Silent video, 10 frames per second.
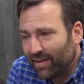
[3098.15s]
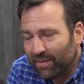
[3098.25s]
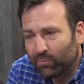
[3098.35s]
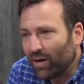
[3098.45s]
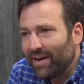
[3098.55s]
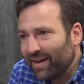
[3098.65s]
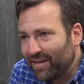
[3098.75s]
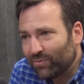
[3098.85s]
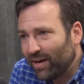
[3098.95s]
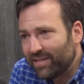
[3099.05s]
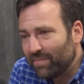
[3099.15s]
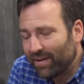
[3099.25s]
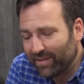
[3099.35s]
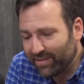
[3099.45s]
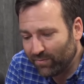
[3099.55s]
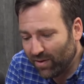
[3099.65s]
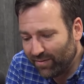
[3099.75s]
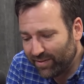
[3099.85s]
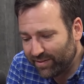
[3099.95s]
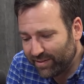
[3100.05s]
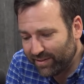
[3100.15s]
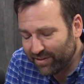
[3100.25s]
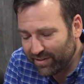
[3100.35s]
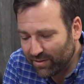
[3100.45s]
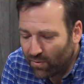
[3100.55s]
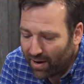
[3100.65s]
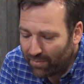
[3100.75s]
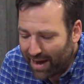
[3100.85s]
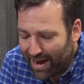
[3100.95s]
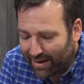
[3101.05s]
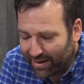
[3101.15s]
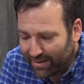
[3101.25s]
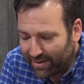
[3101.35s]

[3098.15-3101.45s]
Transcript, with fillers: I think Brandeis writes about this in one of his decisions a while back, and,